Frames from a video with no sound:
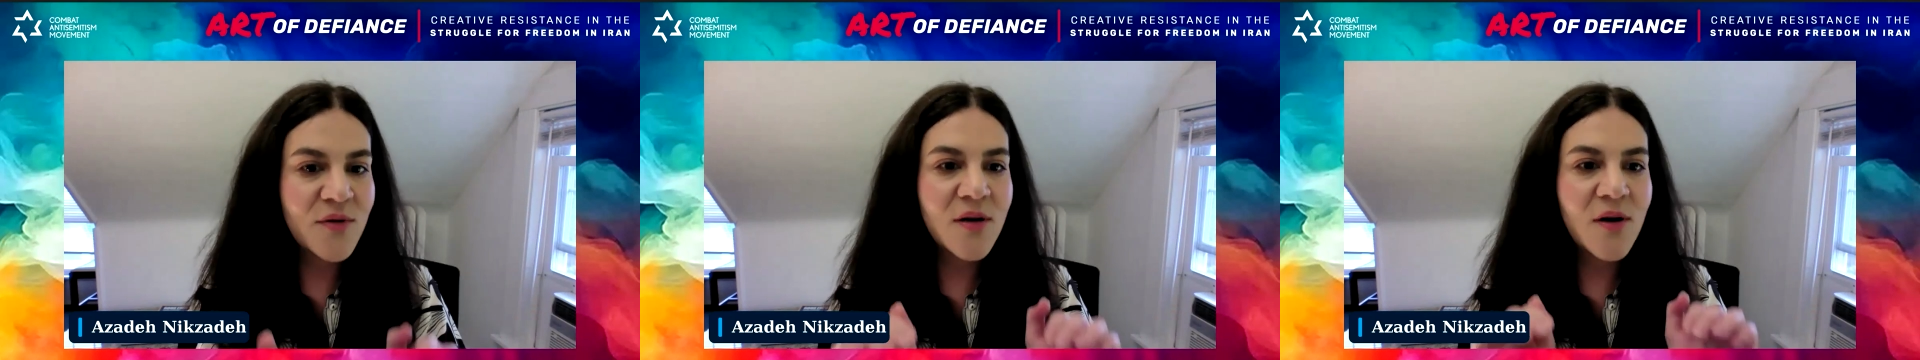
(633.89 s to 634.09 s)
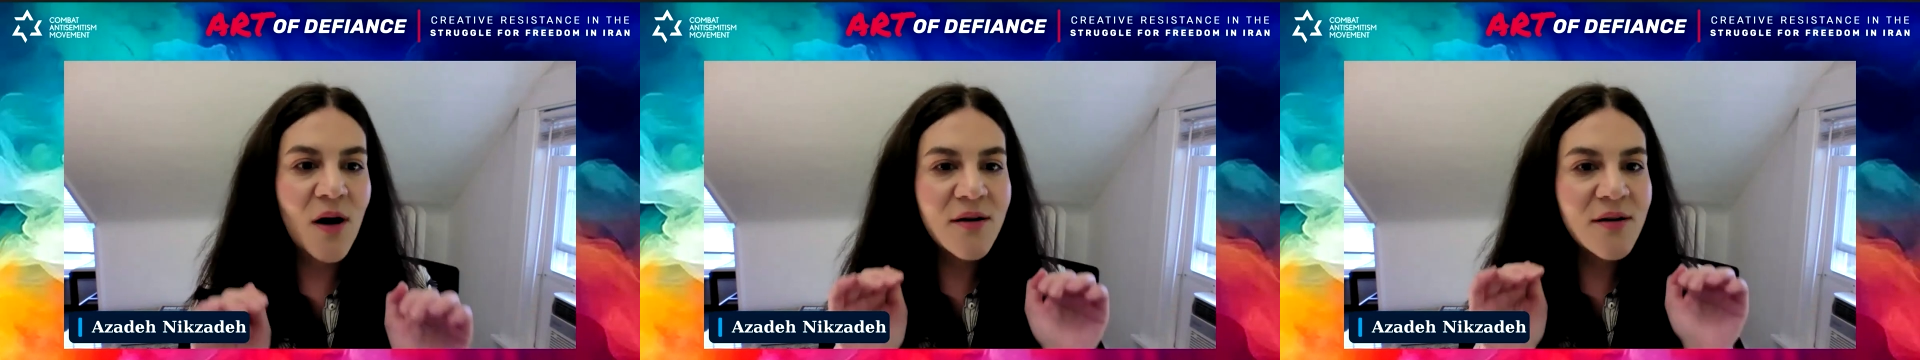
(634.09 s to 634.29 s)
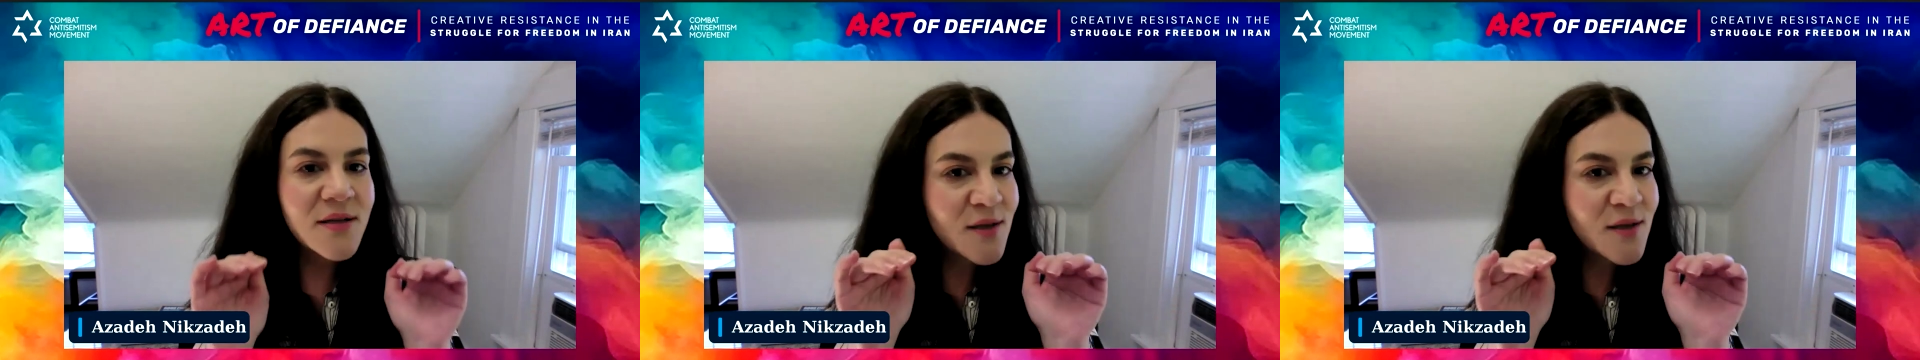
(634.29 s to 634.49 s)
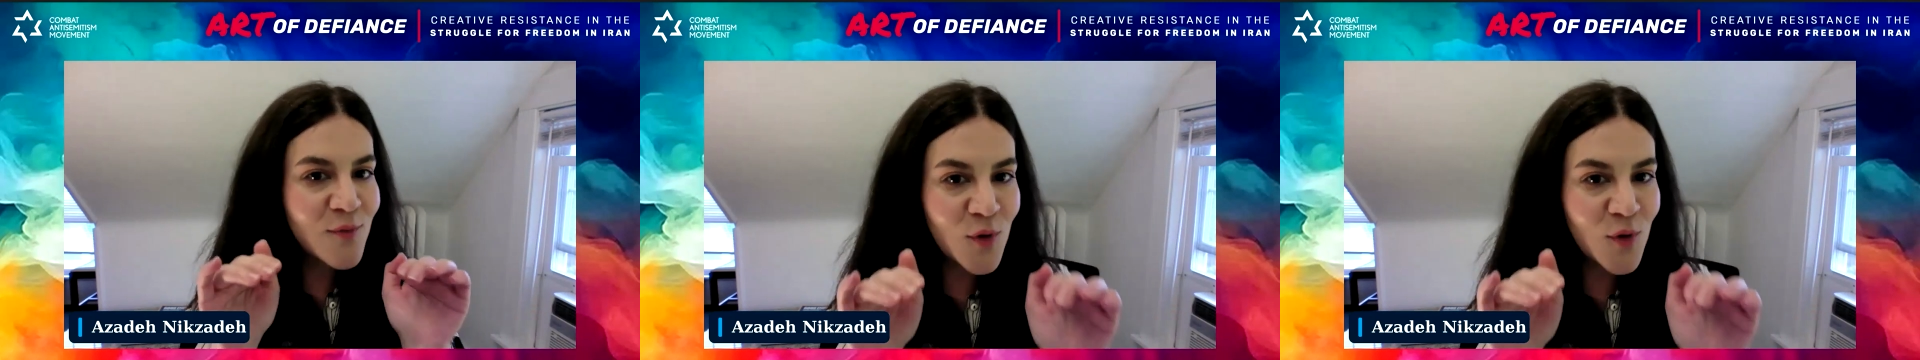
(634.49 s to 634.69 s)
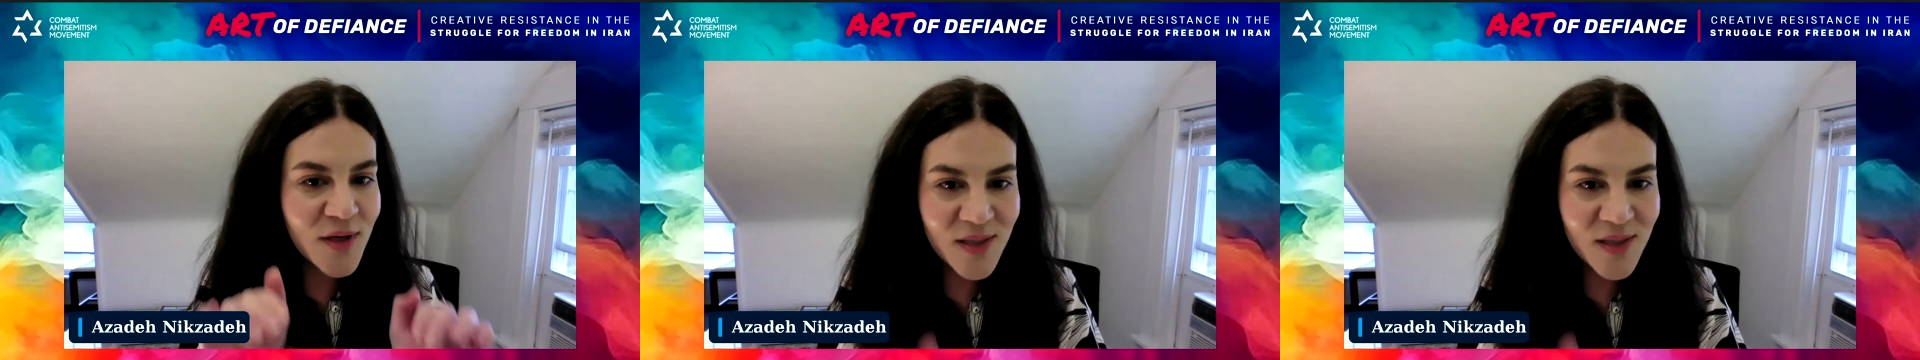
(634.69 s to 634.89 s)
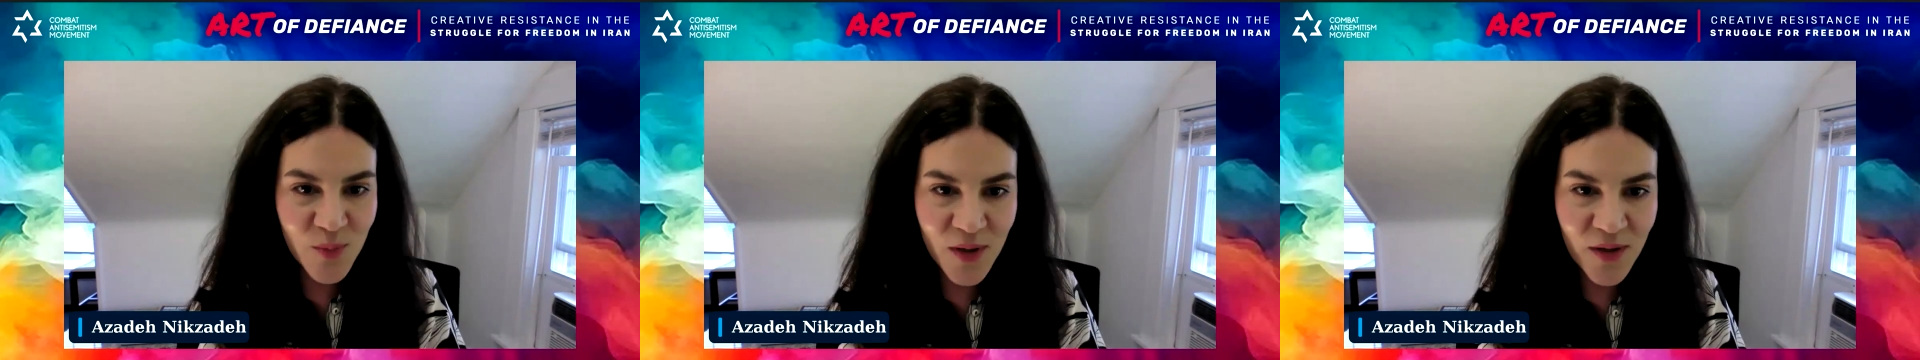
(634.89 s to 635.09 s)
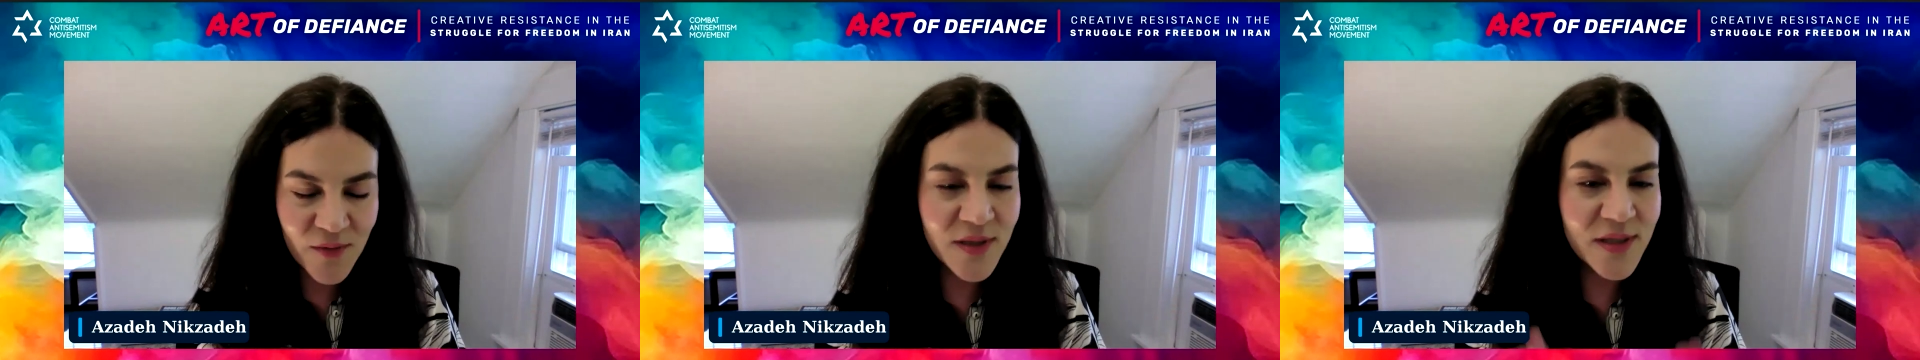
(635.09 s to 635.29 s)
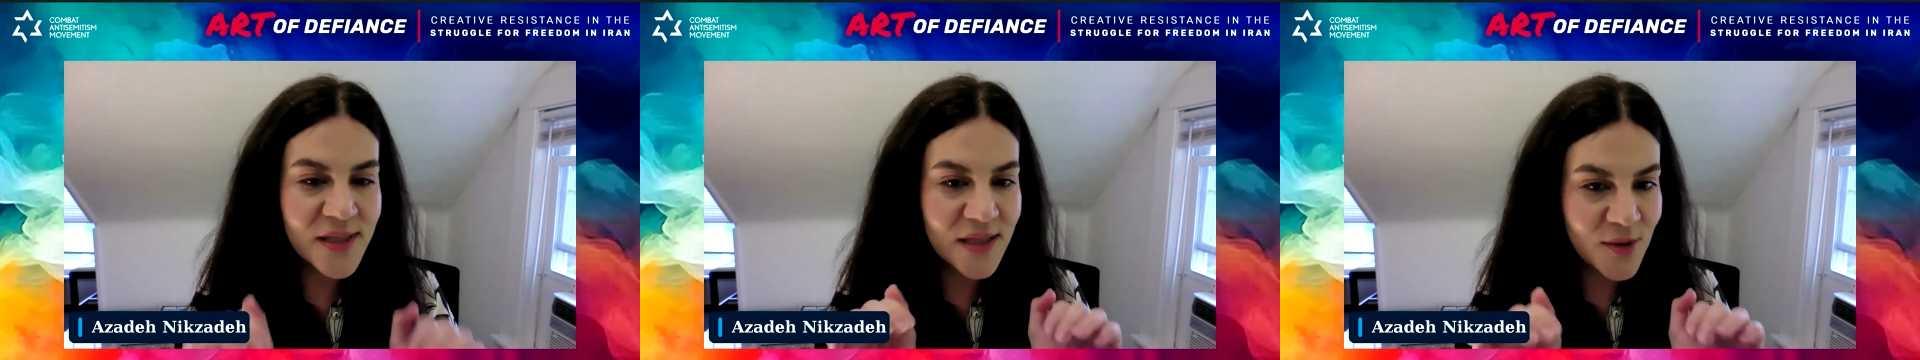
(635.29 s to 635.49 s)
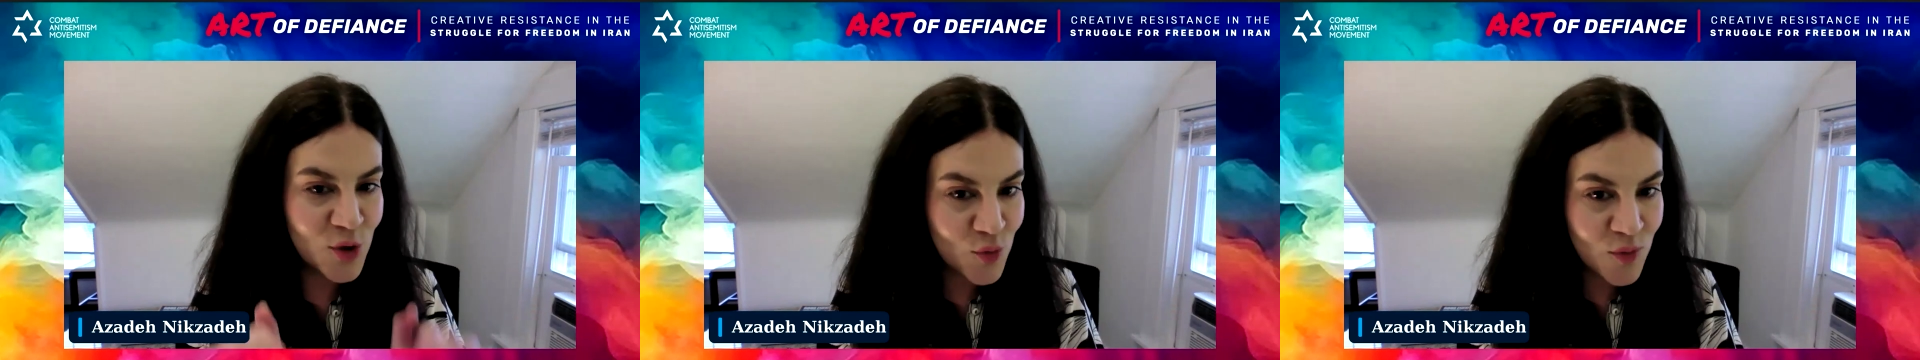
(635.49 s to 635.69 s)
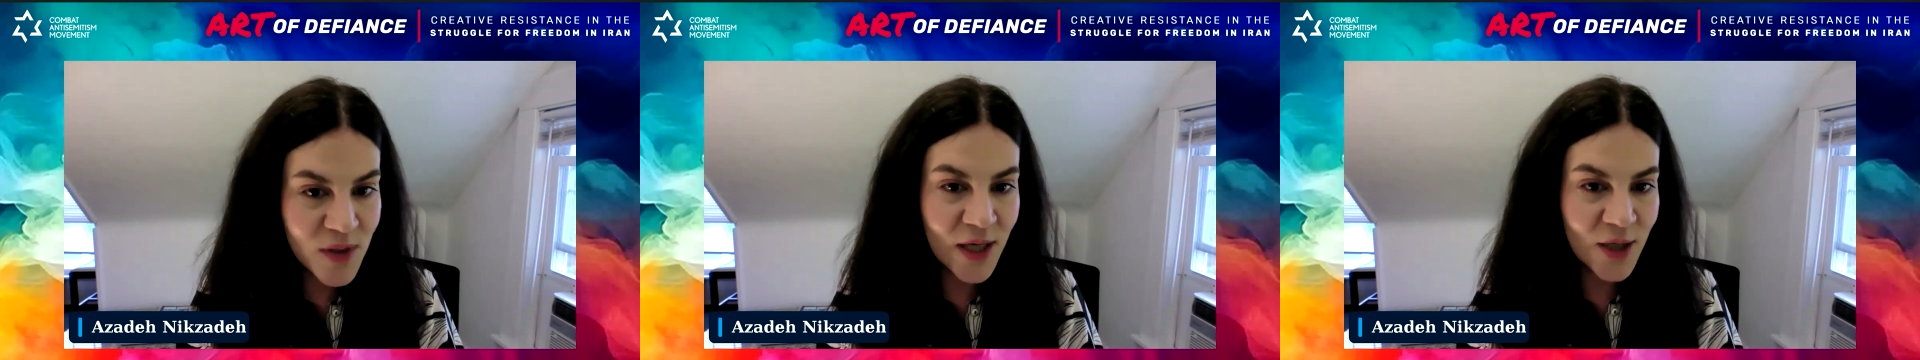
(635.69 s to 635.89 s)
regardless of your experience and
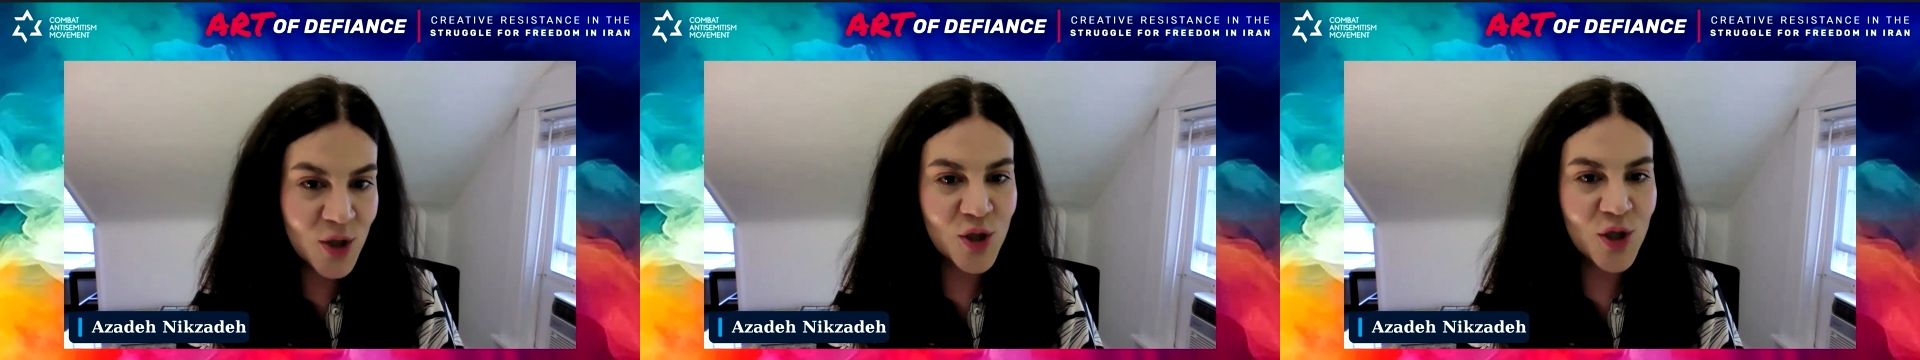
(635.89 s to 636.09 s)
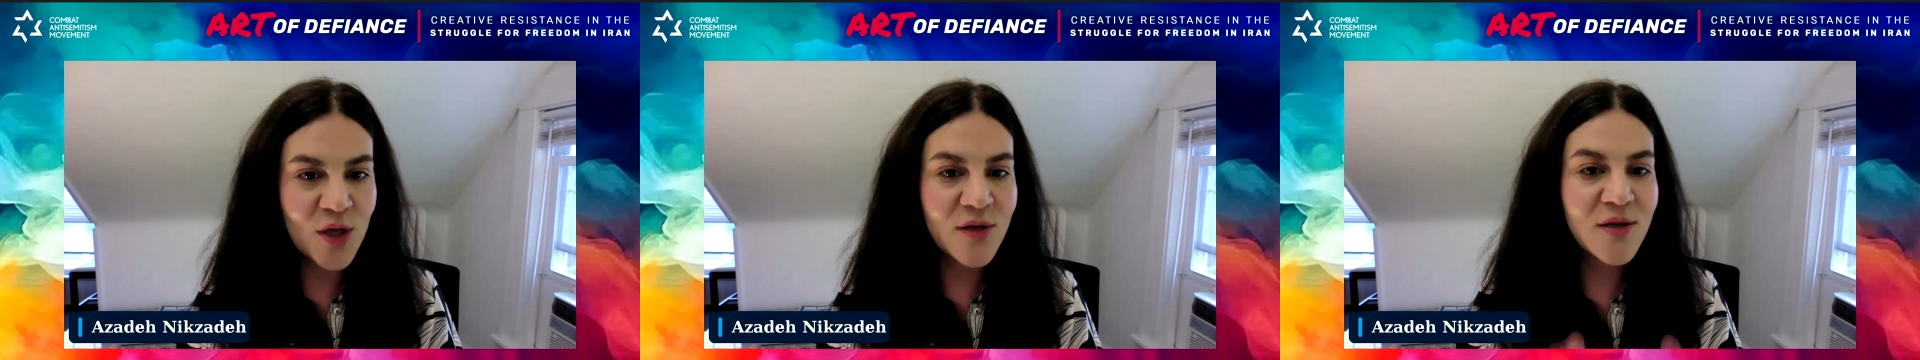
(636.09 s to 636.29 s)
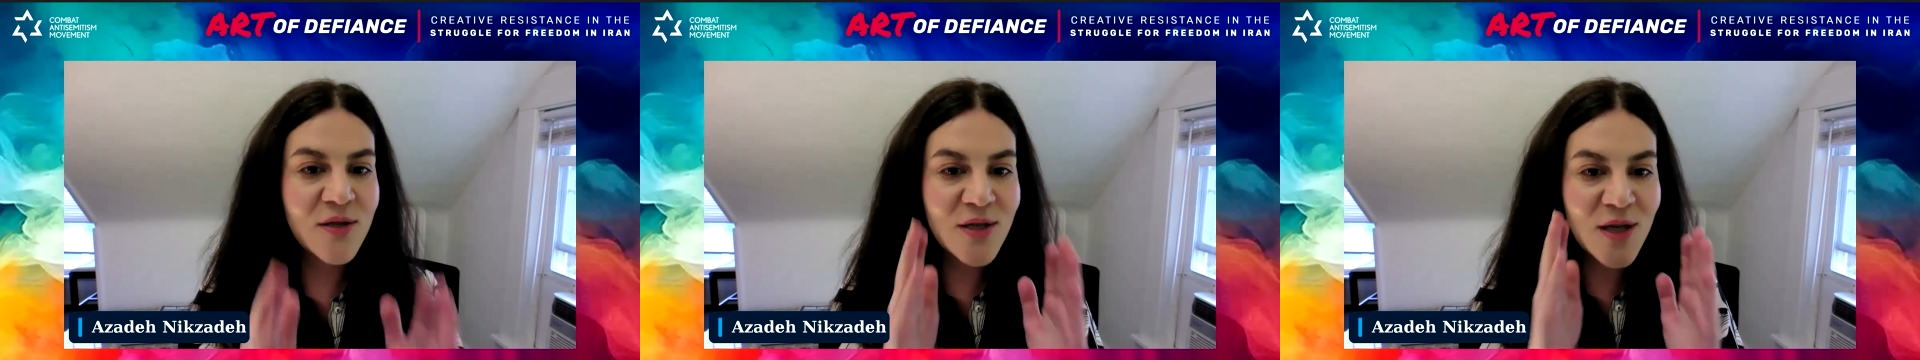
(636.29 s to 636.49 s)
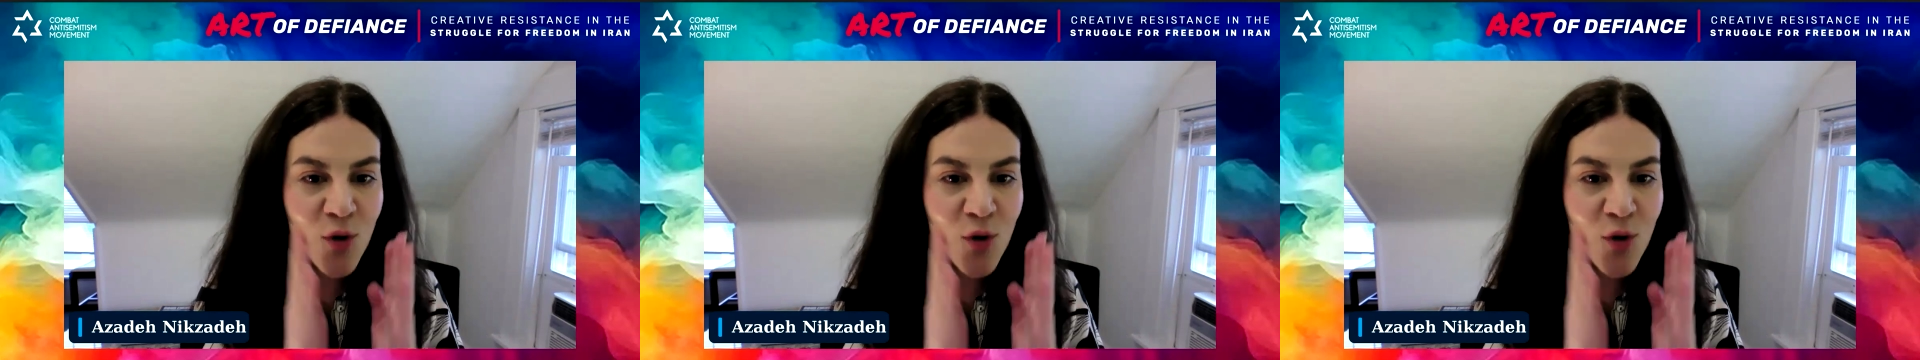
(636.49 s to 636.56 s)
education,